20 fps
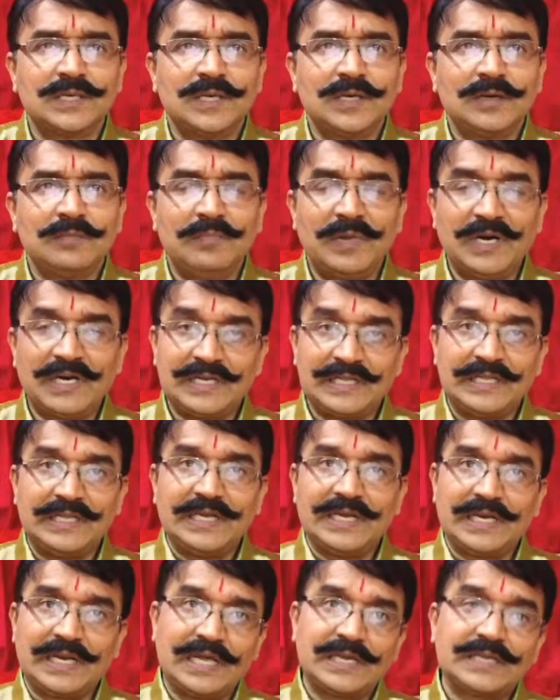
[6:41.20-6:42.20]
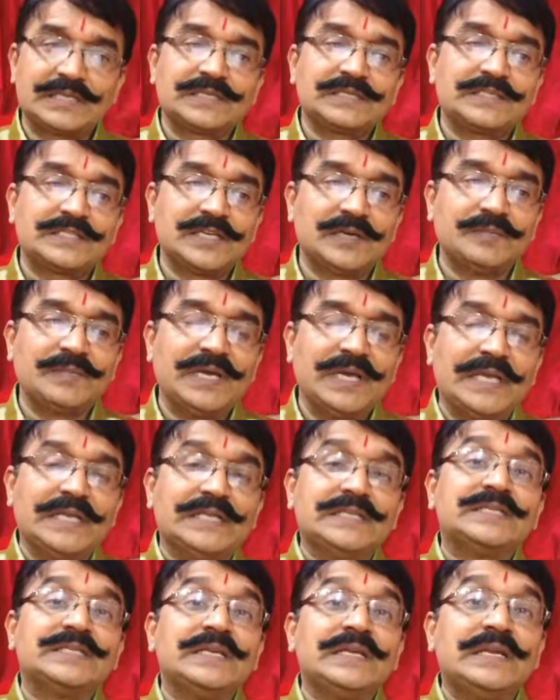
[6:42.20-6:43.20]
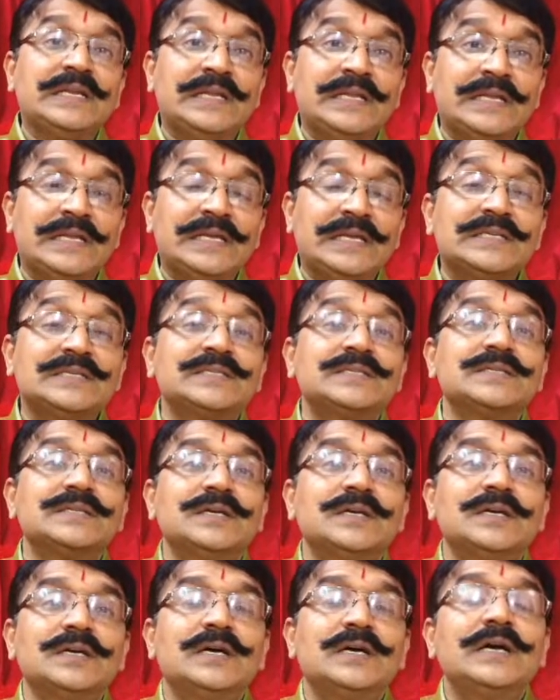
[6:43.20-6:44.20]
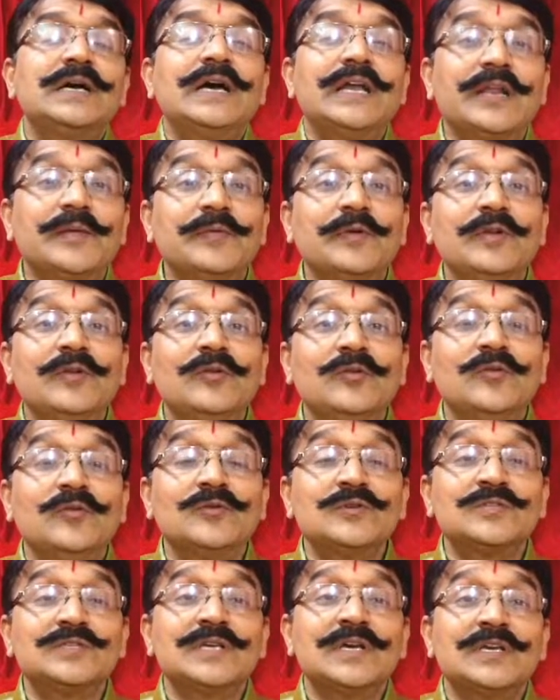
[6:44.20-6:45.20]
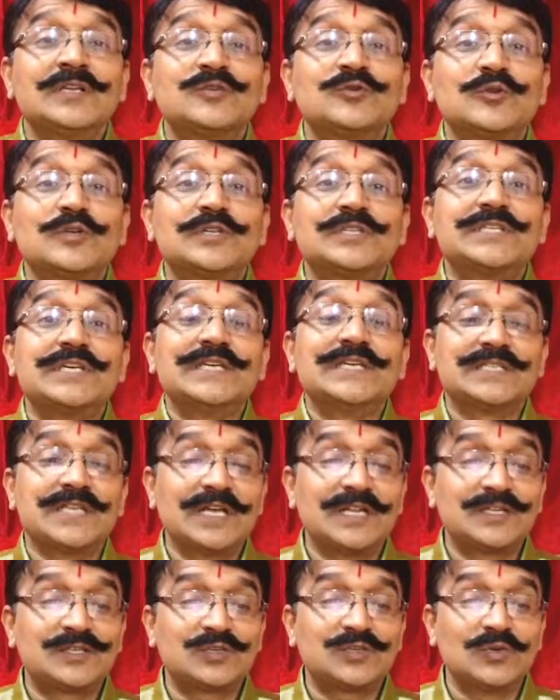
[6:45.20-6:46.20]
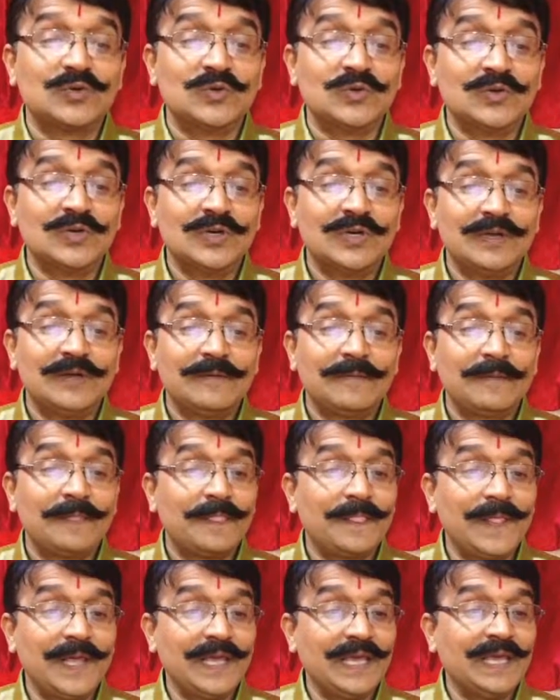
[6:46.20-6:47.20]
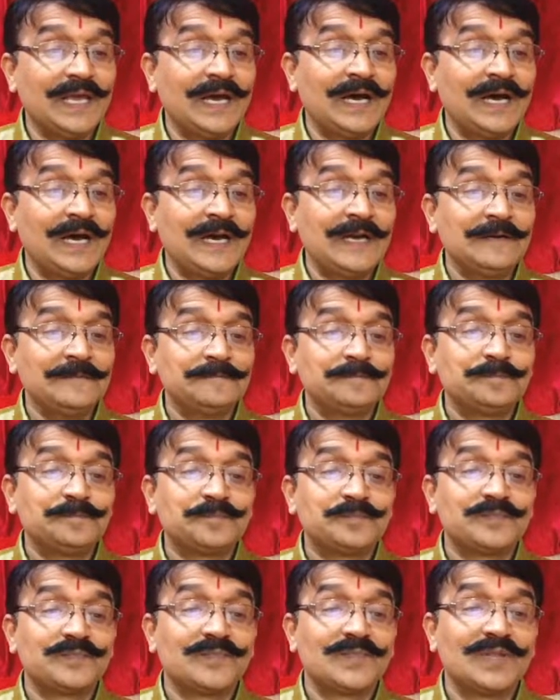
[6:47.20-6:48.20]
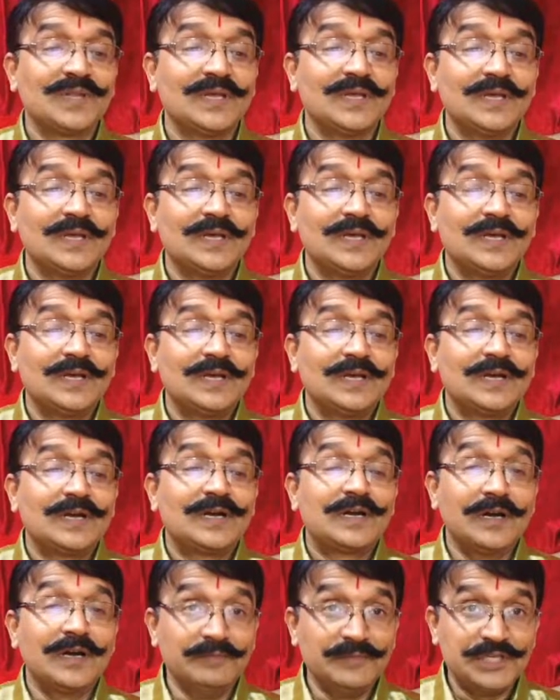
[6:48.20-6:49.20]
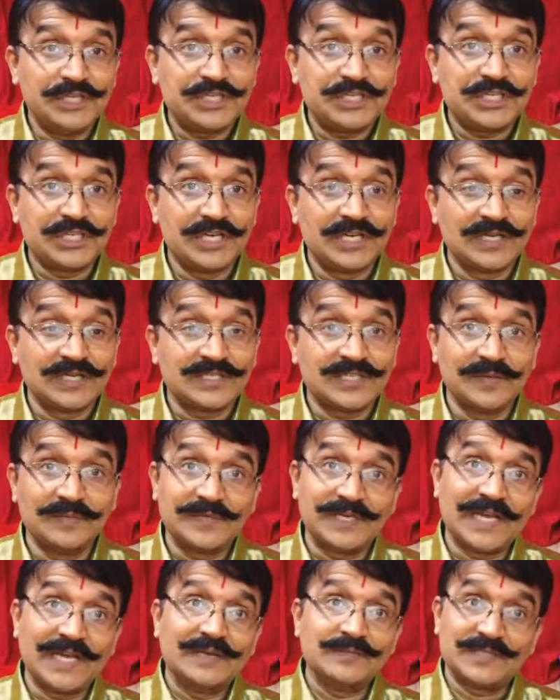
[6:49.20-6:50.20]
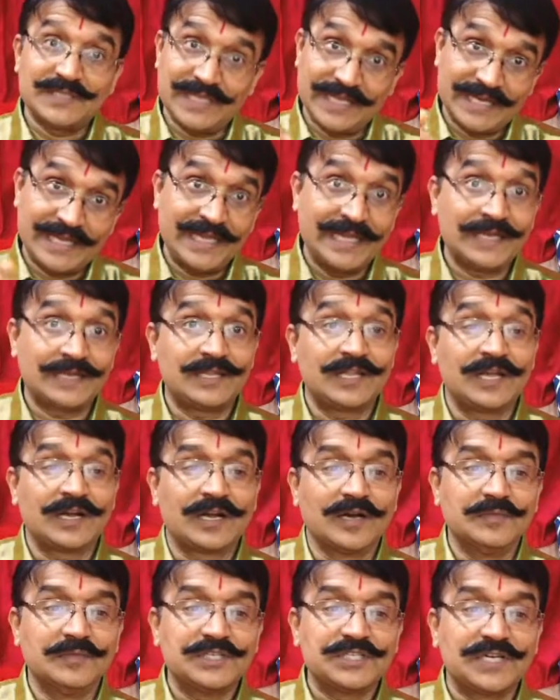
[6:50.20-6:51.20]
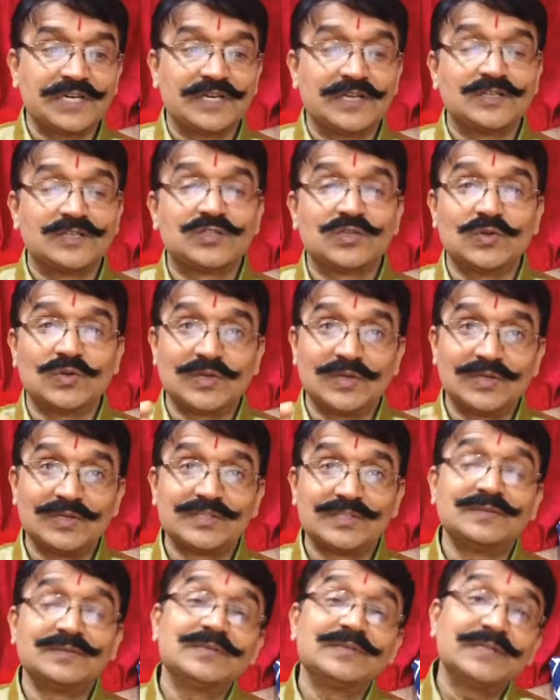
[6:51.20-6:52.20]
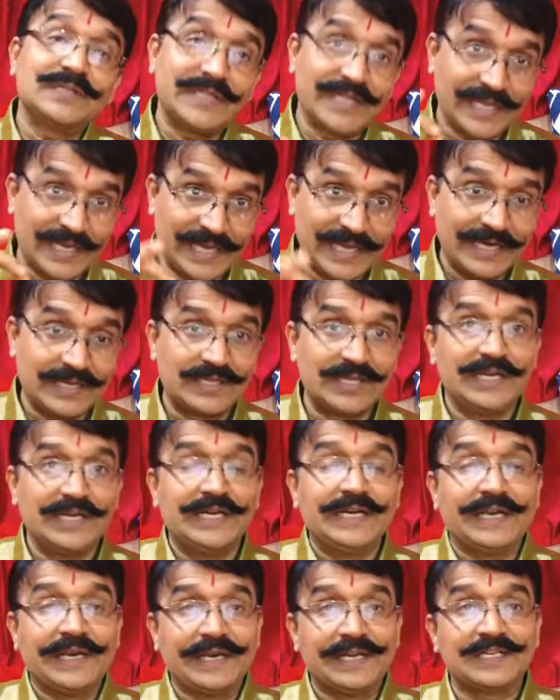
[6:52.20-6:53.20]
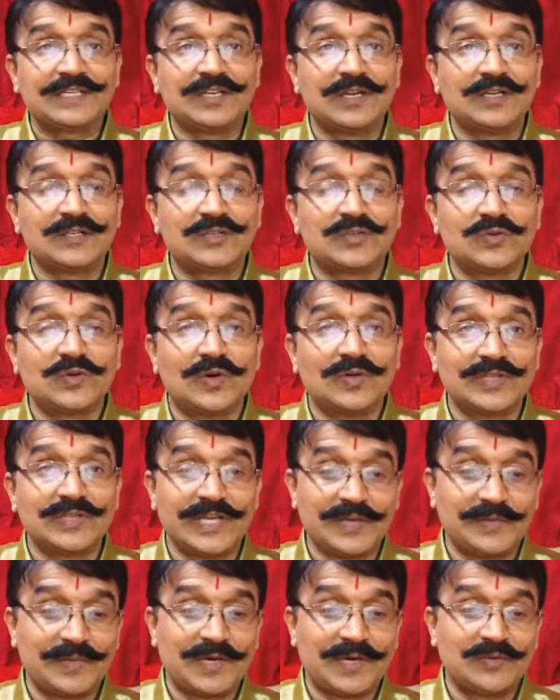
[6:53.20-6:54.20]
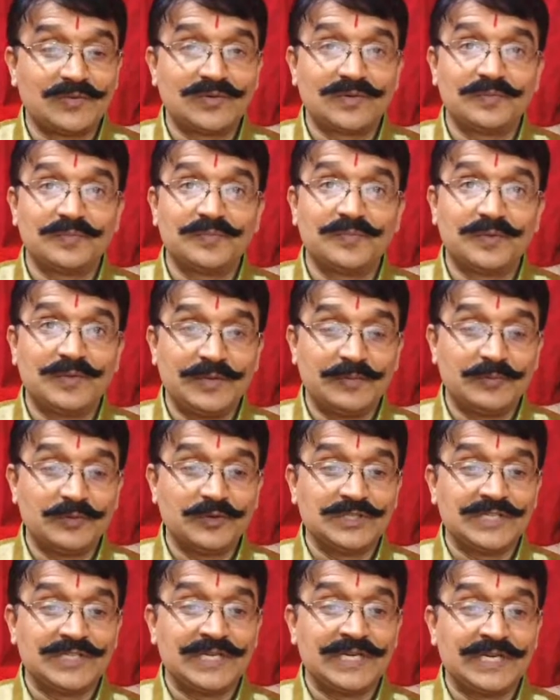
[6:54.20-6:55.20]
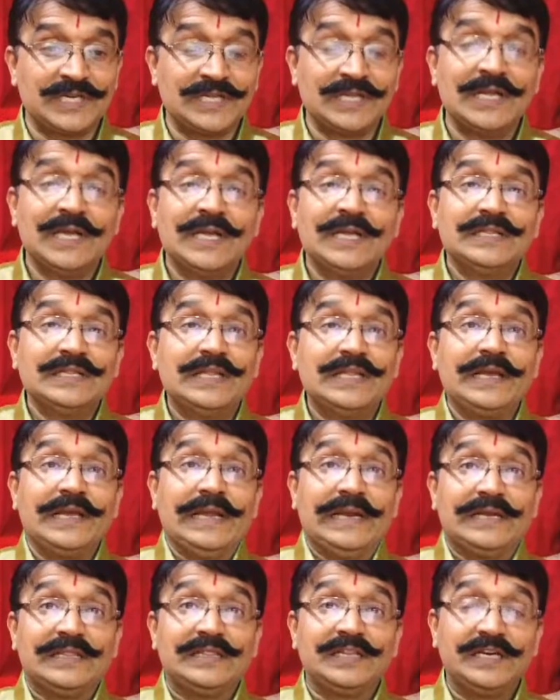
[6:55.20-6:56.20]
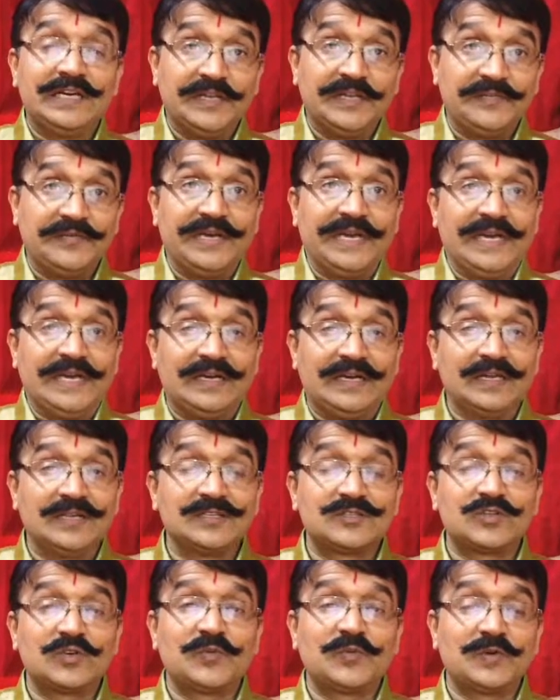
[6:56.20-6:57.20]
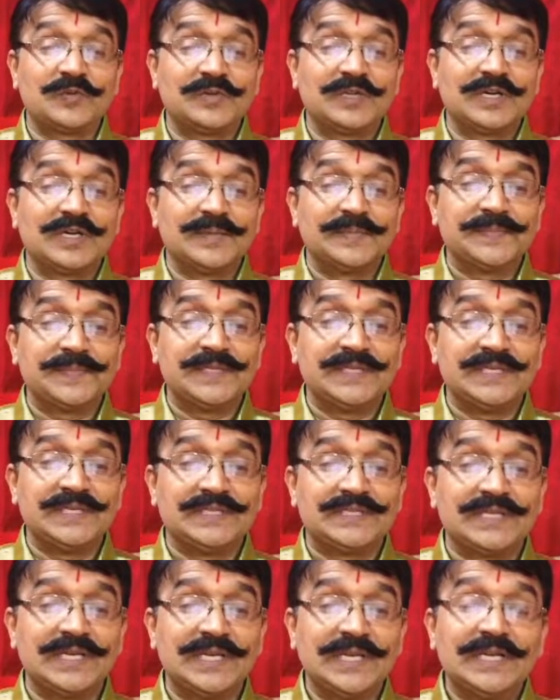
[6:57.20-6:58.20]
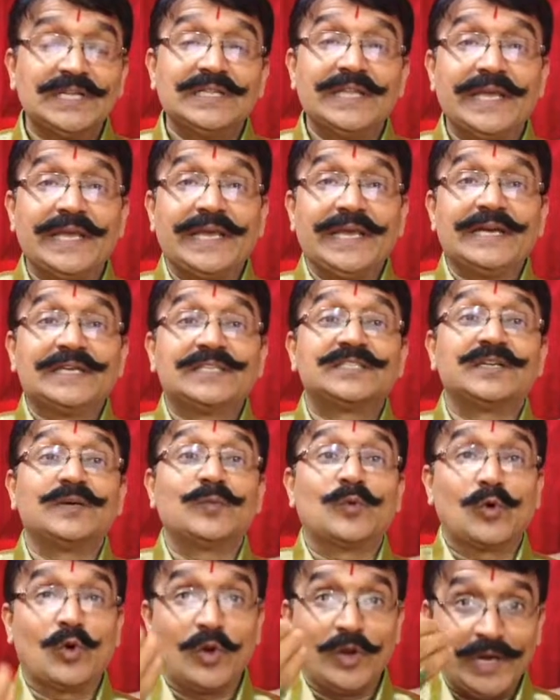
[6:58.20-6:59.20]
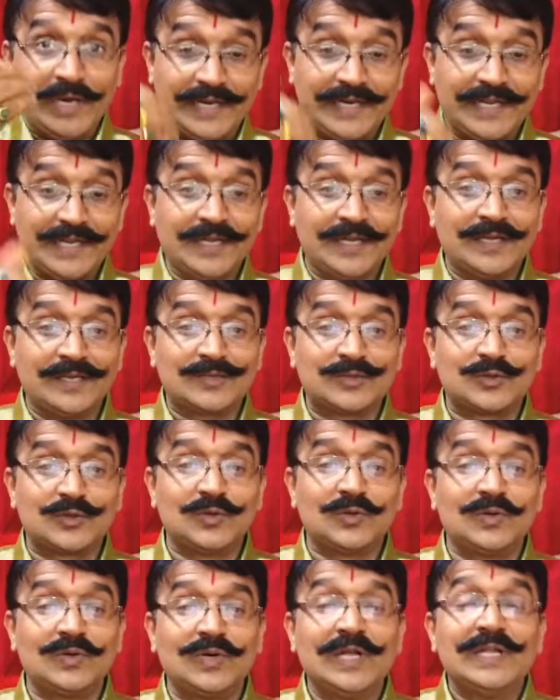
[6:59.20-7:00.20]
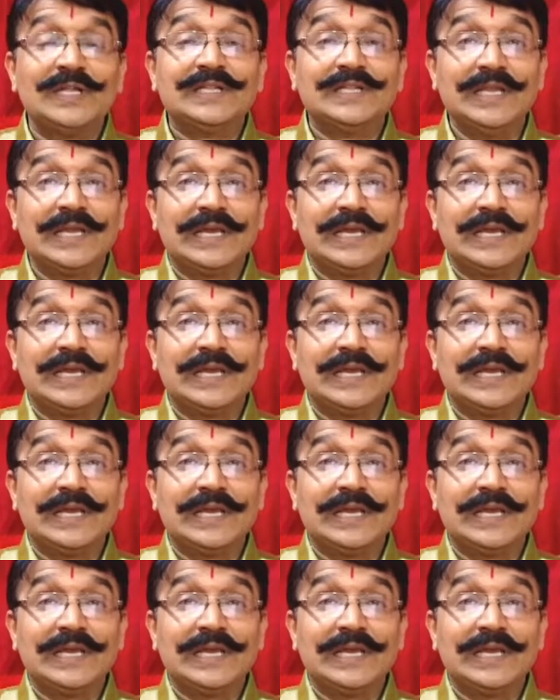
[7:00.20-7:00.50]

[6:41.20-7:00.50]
but there are some ancillaries revenues sources also. They are commission. Sometimes they get the commission also, they get the interest also on the amount deposited, they get the dividend also from the companies, they get some royalty also, they